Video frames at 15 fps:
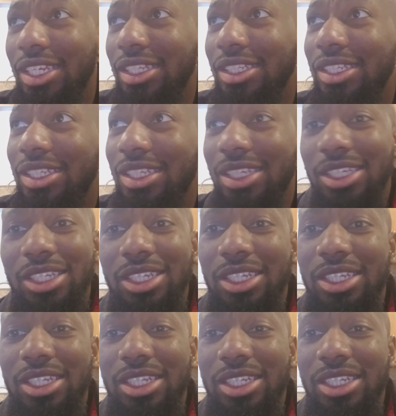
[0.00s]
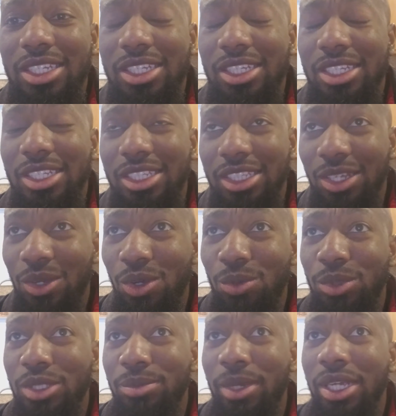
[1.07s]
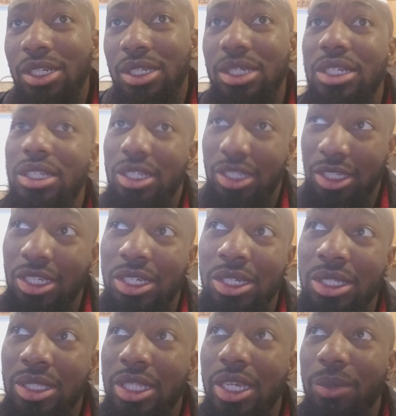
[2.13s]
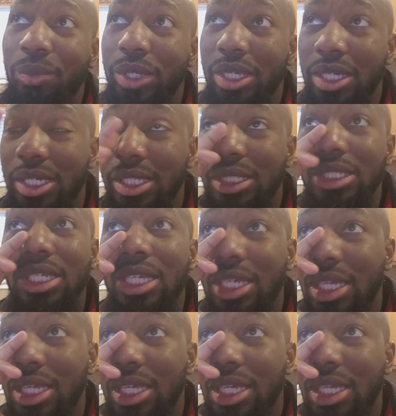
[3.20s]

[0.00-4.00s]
the home inspector, good thing, because